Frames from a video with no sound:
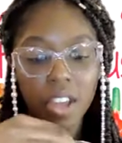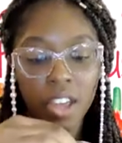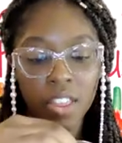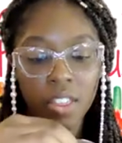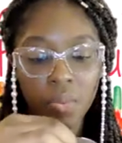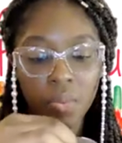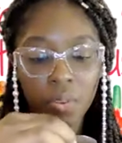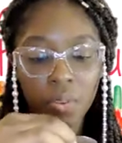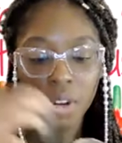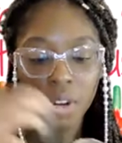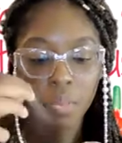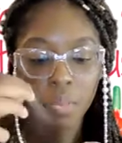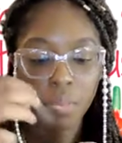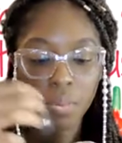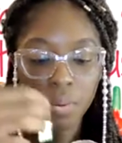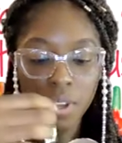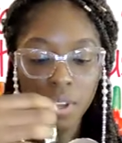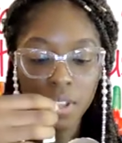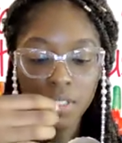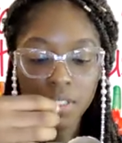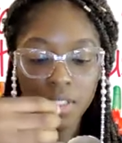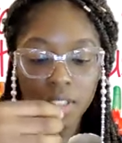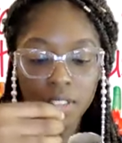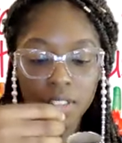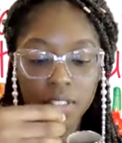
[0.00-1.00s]
Then we're gonna
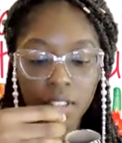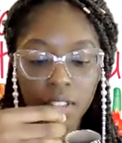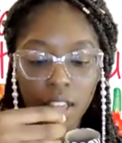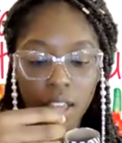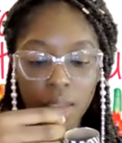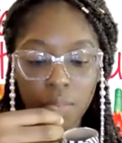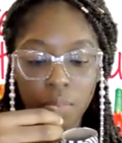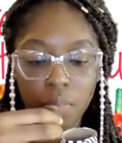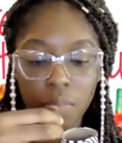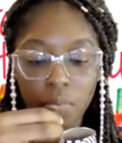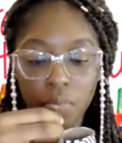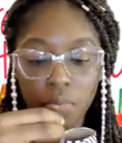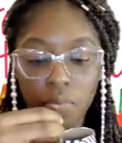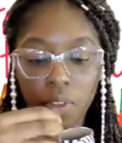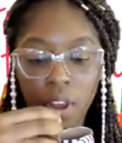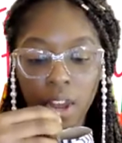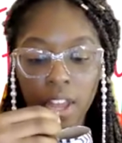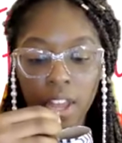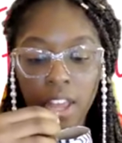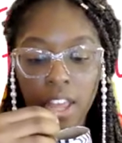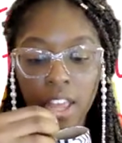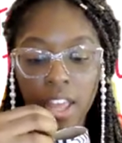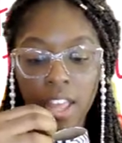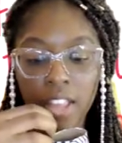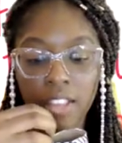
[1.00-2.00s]
put the tape
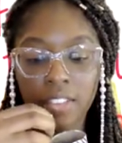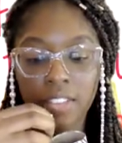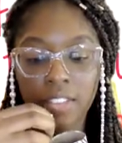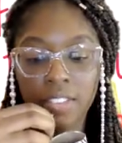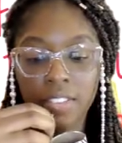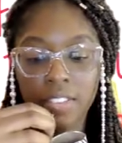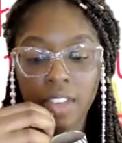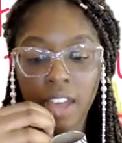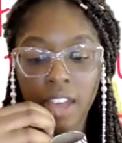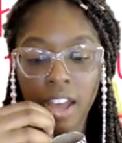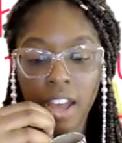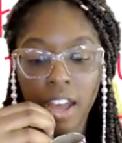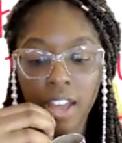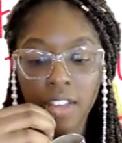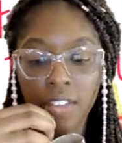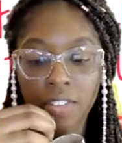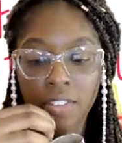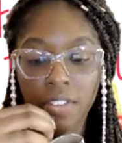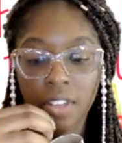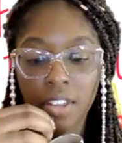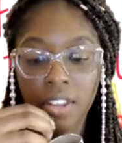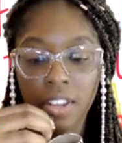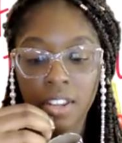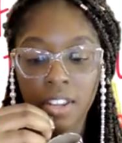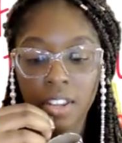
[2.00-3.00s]
right inside
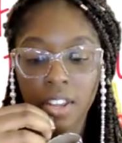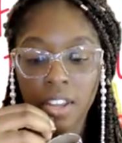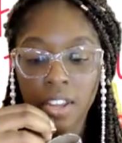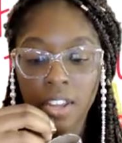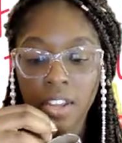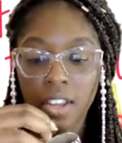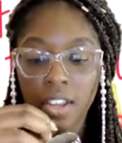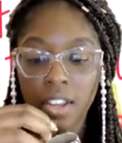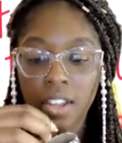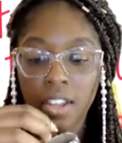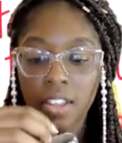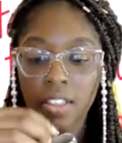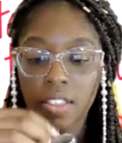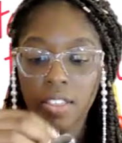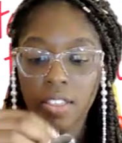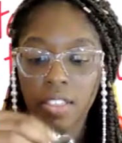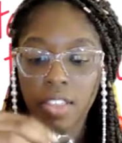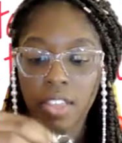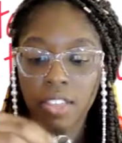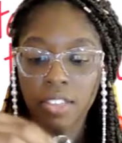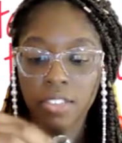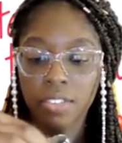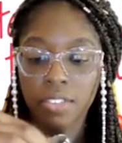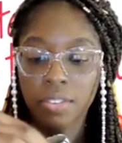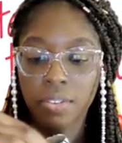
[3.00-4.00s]
so that
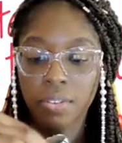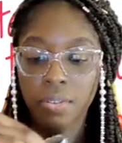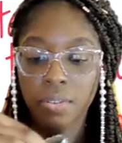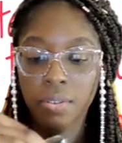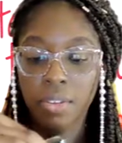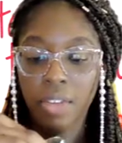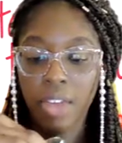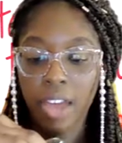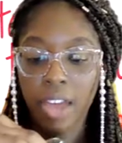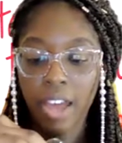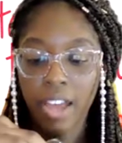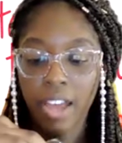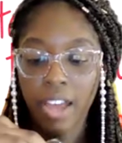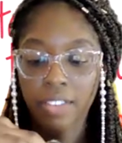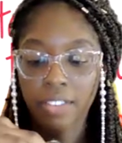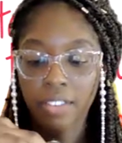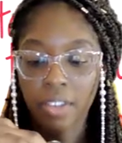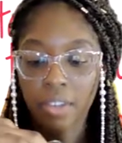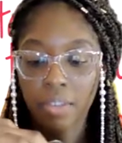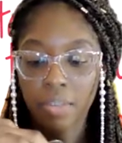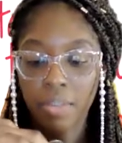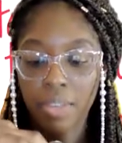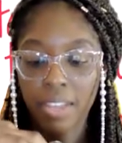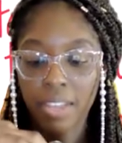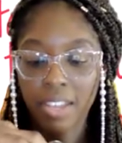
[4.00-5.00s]
these 2 guys
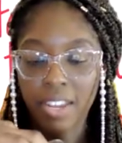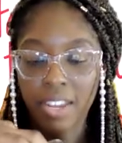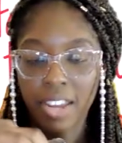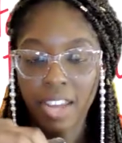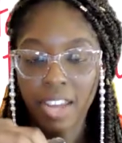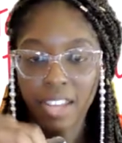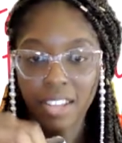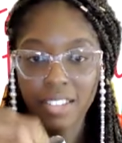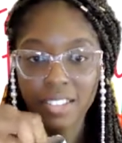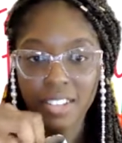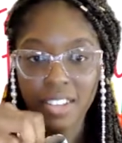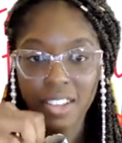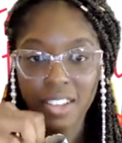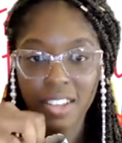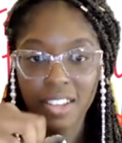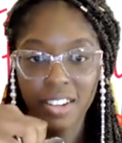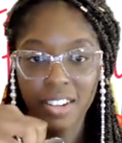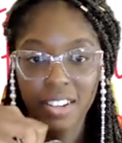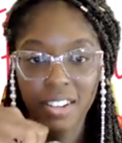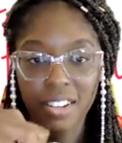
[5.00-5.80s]
can be connected,